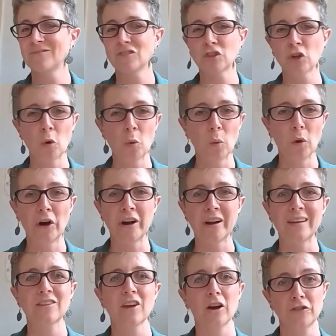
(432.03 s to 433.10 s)
don't
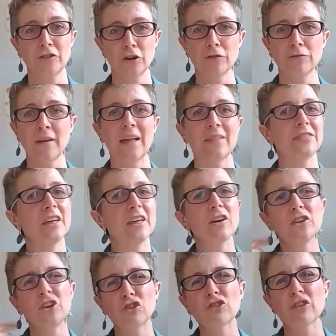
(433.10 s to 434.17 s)
worry, talk to your vet. They'll
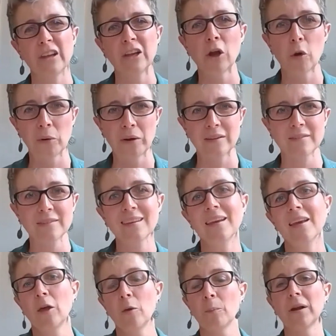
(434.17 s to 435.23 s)
usually notice.
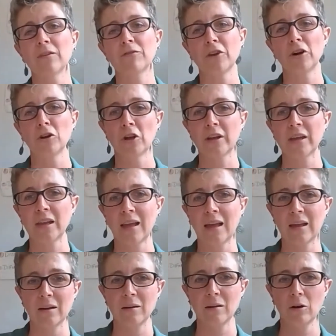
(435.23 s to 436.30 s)
But if they're looking
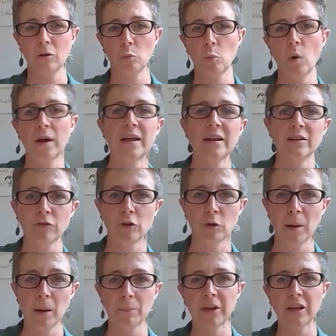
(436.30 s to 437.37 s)
at one end of your
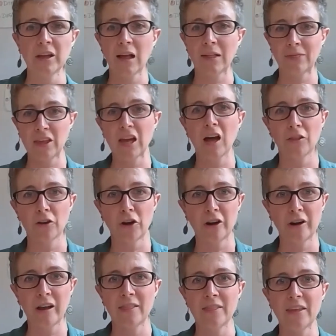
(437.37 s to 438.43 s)
puppy and not the
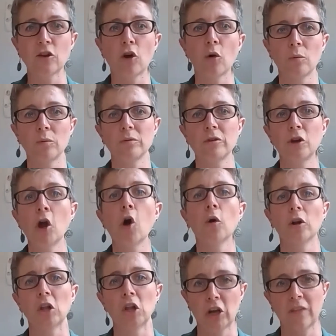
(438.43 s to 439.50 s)
other, and they don't know
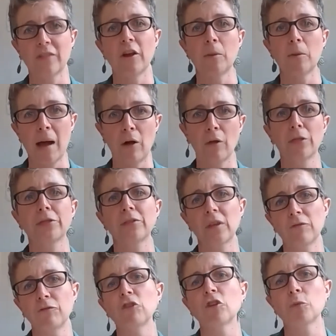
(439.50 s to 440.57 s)
to look in their mouth,
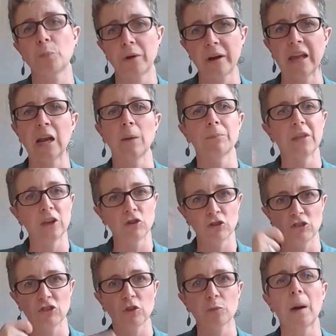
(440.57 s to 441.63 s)
if you just bring it up, they
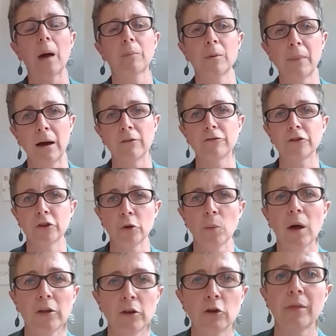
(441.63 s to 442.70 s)
usually just pop them out for you
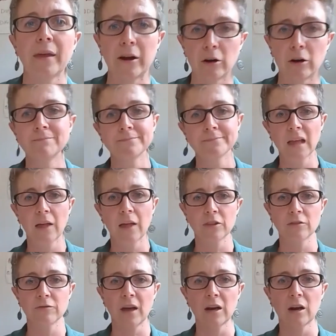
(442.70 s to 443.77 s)
while you're there at
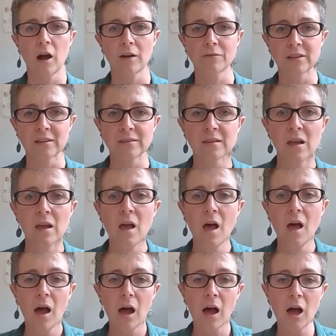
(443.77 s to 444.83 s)
the vet office.
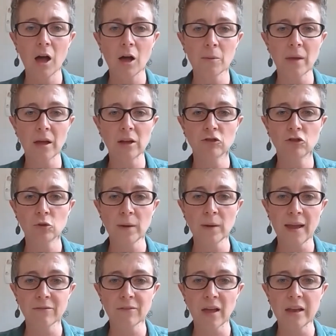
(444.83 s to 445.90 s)
Do we
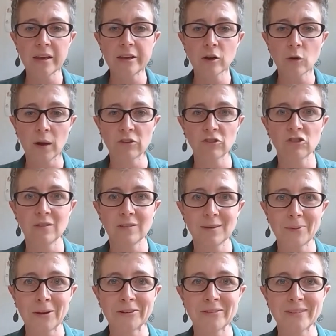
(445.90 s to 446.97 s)
have any questions
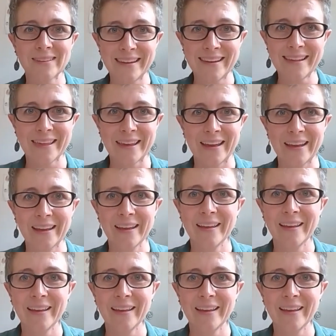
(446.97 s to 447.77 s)
about teething?